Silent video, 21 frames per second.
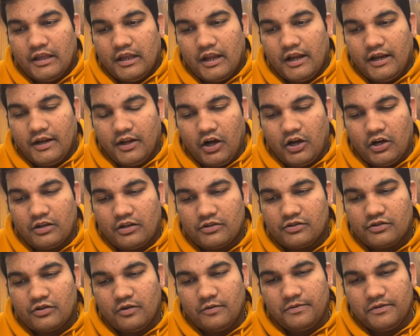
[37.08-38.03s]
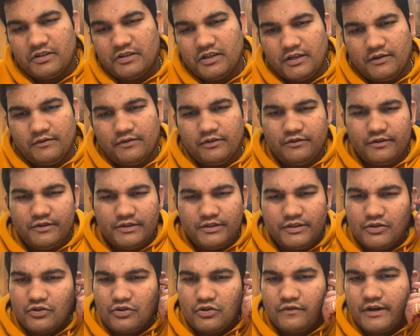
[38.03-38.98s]
And horoscope is
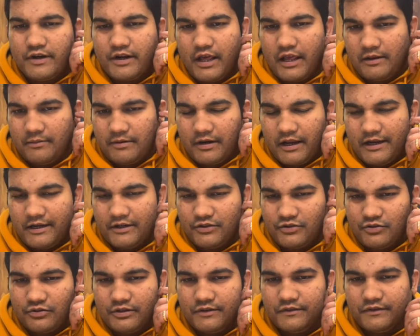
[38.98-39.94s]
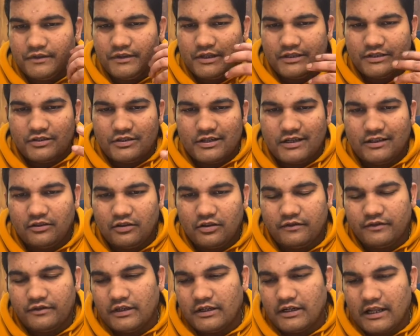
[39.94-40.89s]
influences over time, right? So if the strength
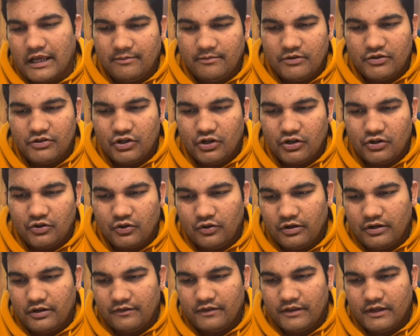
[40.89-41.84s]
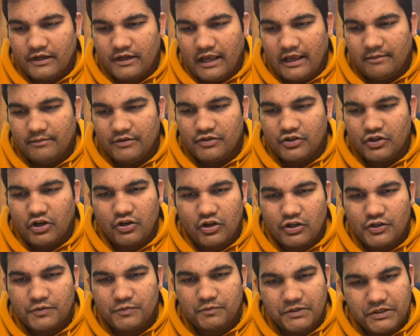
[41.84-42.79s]
of the time is not good, if the time is not
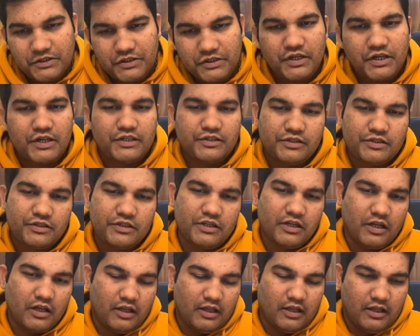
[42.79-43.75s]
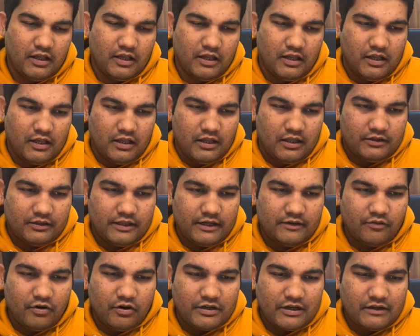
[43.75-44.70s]
auspicious,
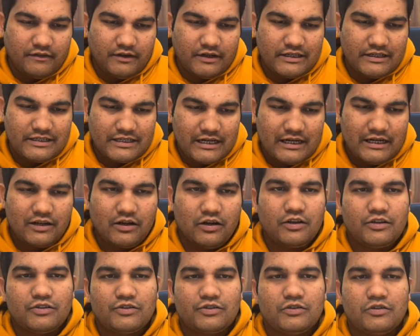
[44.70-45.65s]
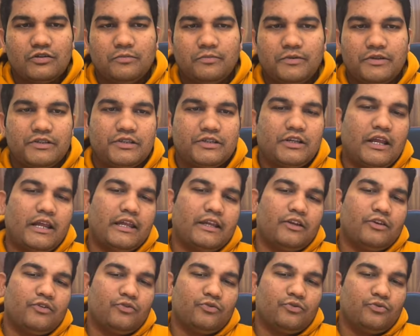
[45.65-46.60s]
then whatever result horoscope is
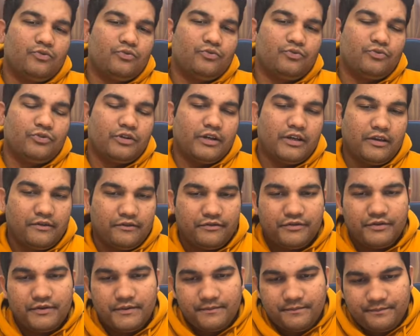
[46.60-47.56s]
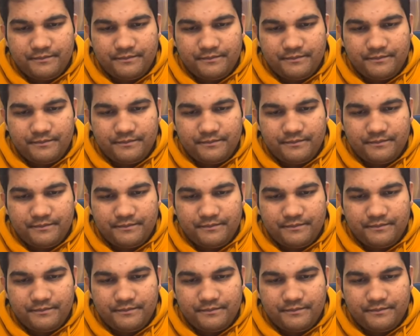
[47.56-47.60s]
trying to give,